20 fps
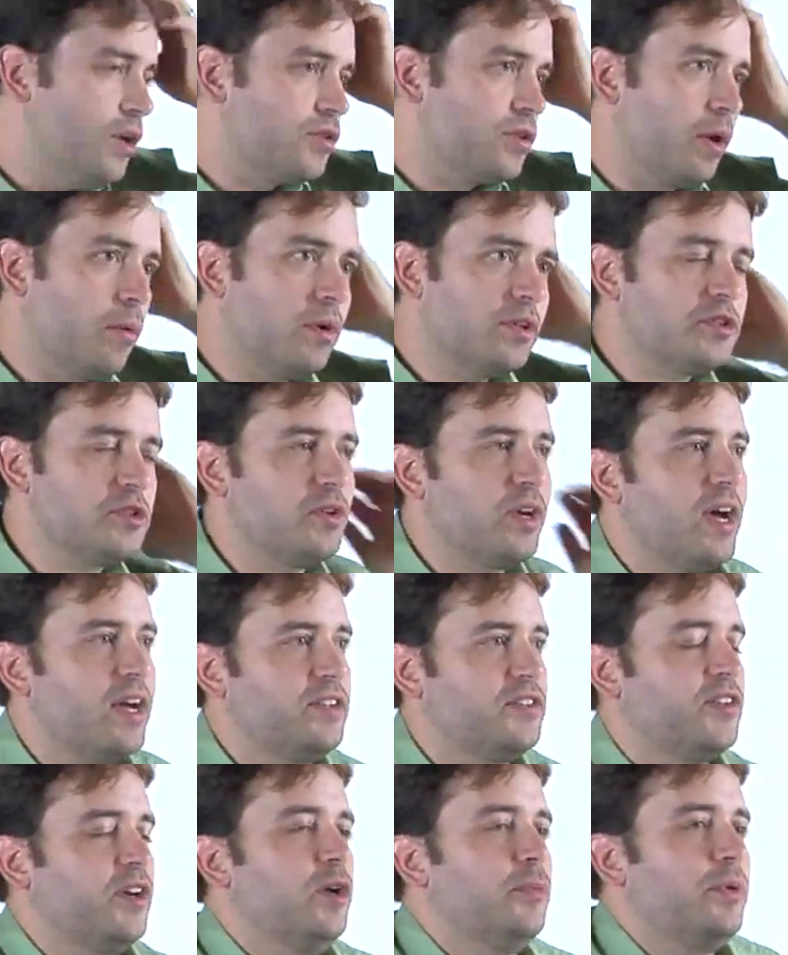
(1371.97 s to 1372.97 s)
I want you
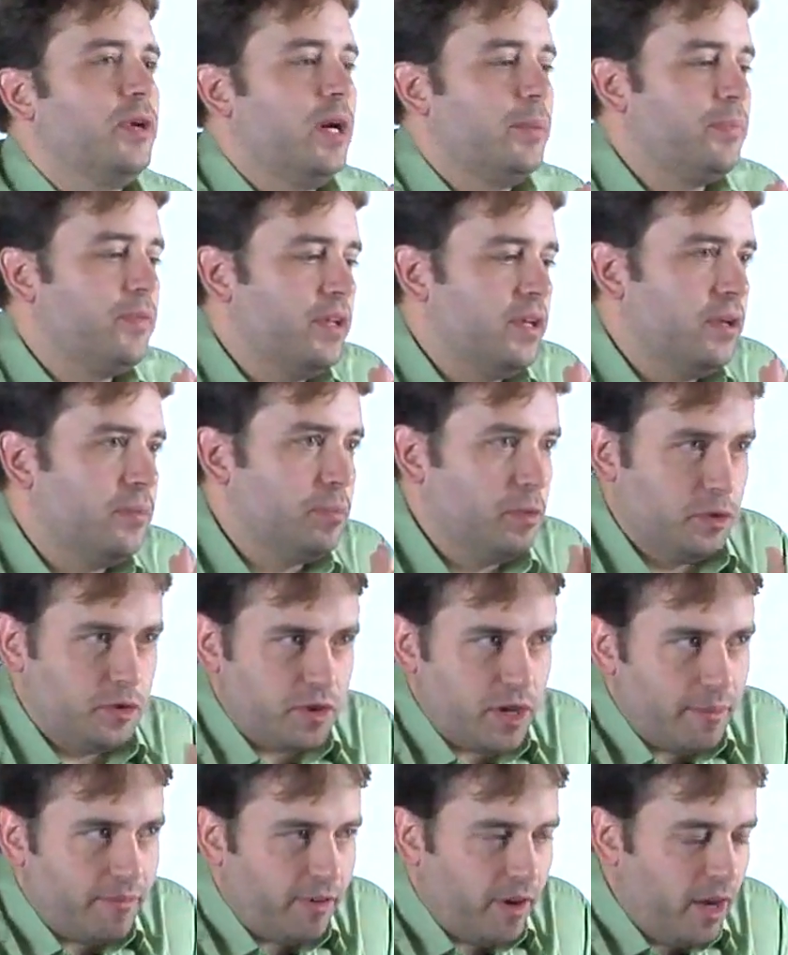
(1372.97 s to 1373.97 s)
guys to open up the
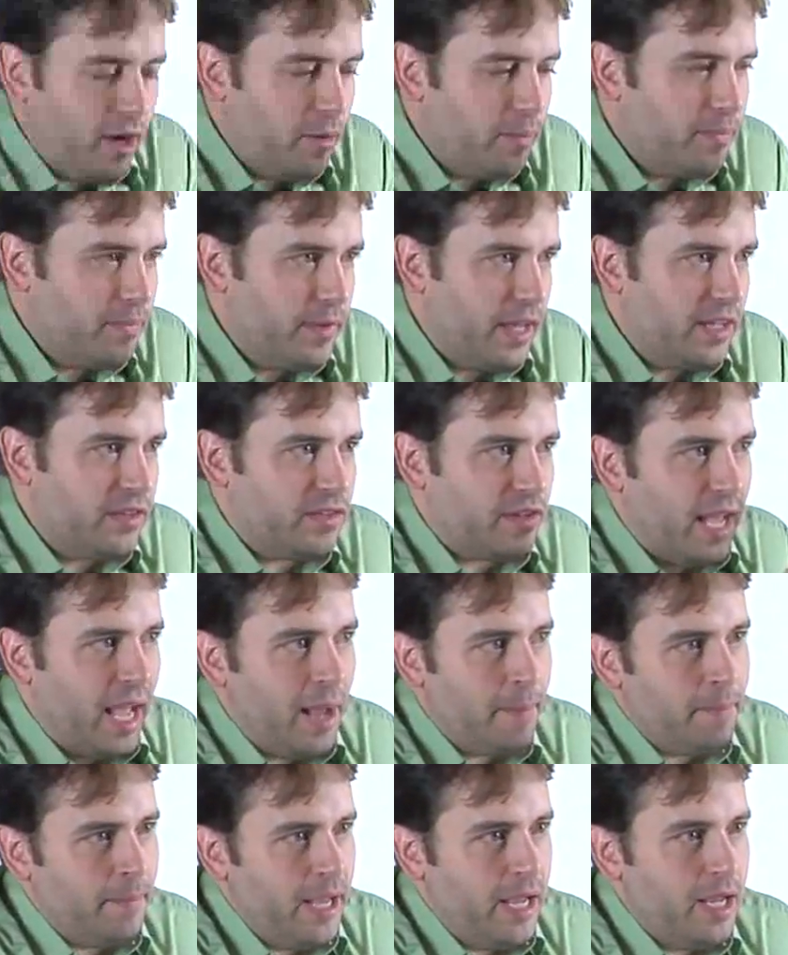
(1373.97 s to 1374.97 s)
Bootstrap file. That's
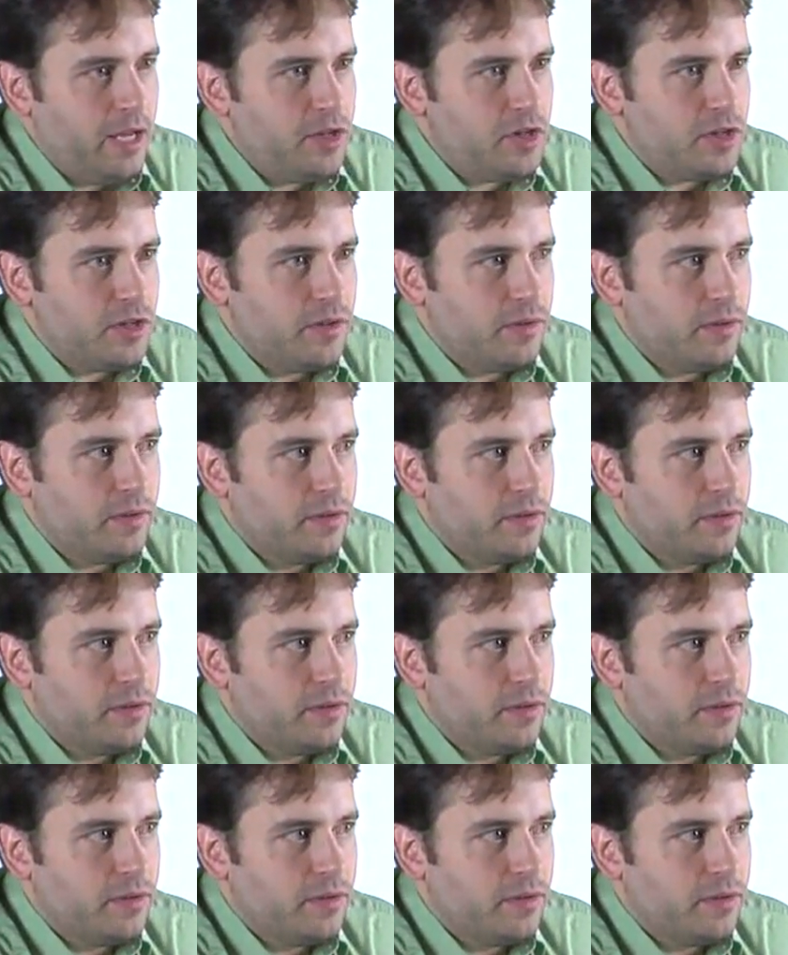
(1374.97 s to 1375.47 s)
app Mage.